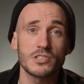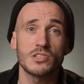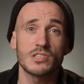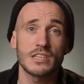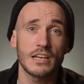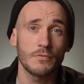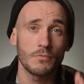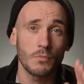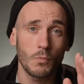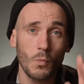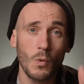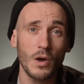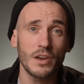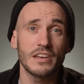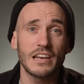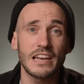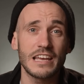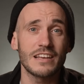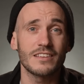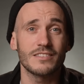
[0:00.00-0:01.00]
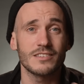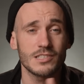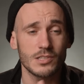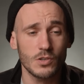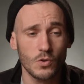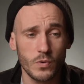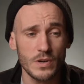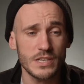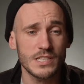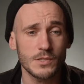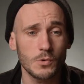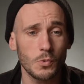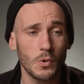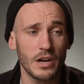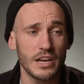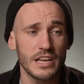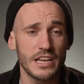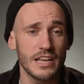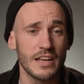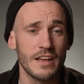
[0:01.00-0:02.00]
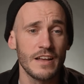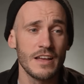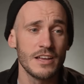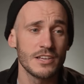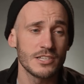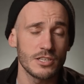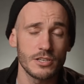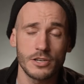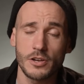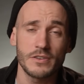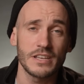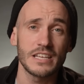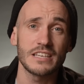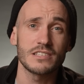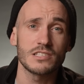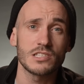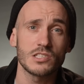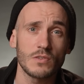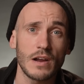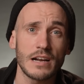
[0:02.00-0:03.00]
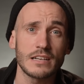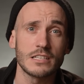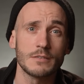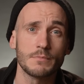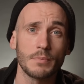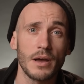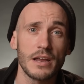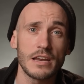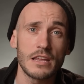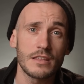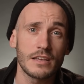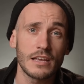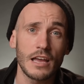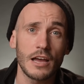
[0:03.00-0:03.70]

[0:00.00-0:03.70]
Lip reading: just have one link that's crystal clear so they don't get distracted by anything